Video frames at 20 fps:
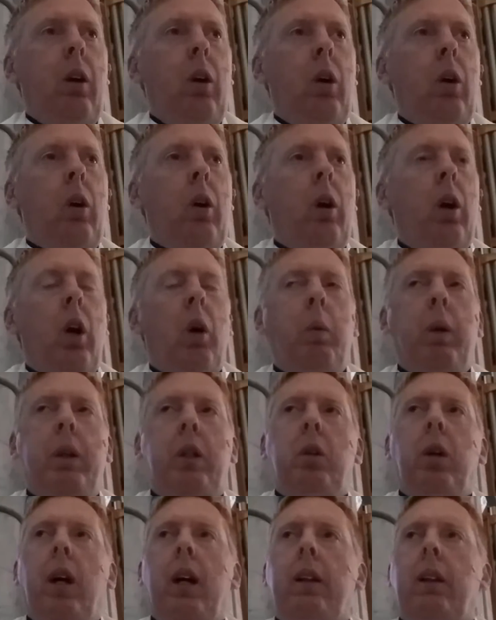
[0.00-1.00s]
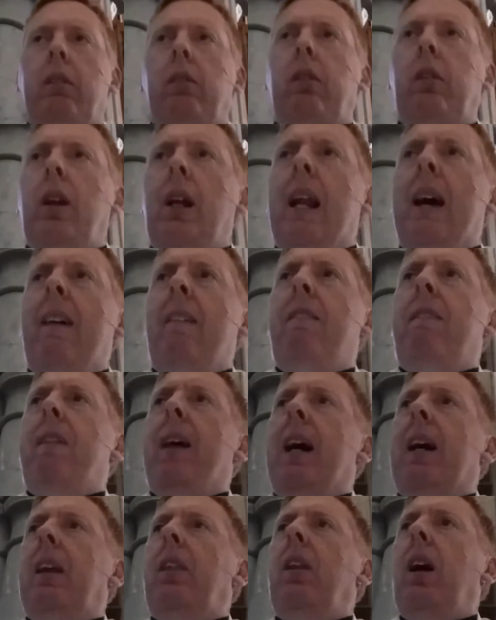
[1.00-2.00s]
Or we try to sell our
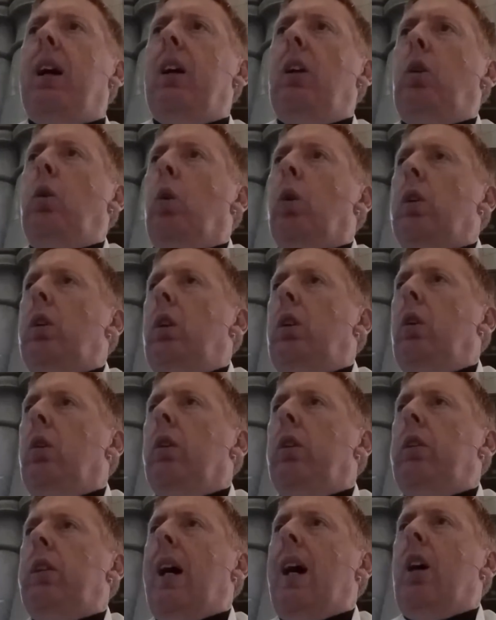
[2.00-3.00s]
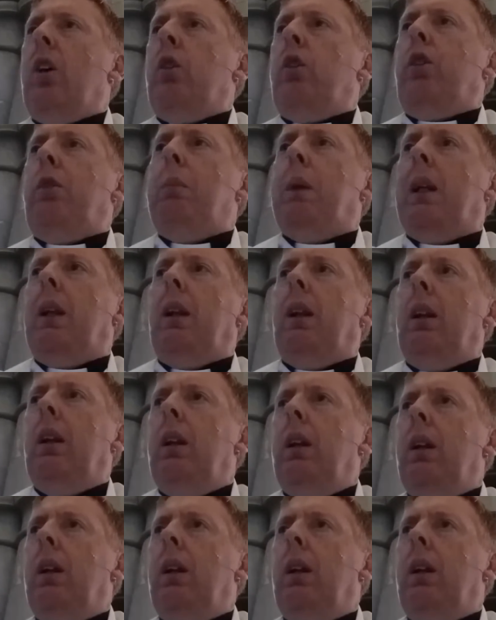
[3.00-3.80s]
faith like a door-to-door salesman.